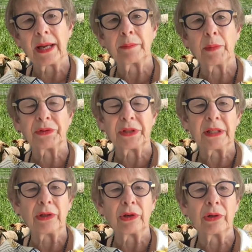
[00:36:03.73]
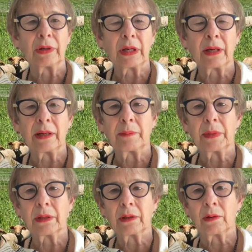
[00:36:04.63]
and multi-year
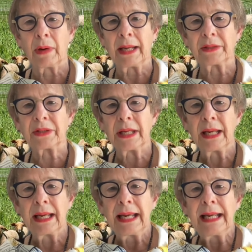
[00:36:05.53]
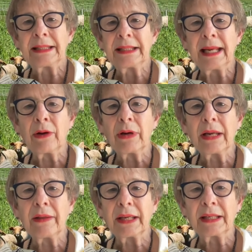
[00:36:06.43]
um, grants it's an
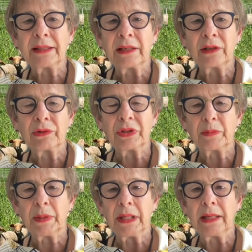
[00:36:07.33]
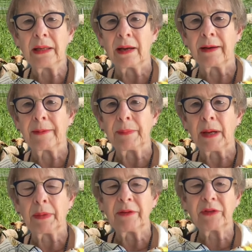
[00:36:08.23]
area that continues to be um, a
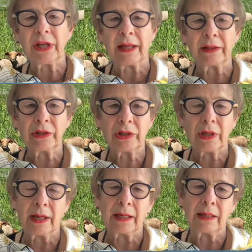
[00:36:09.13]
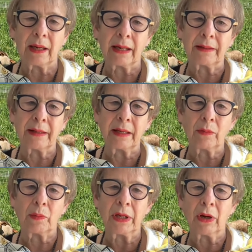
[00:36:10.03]
bit of a challenge i i
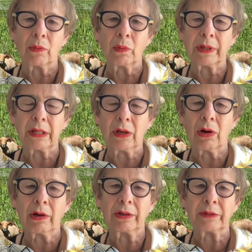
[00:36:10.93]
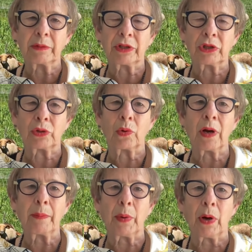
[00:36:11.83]
think we are working hard to shore
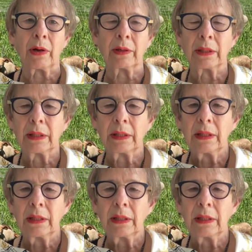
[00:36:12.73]
up our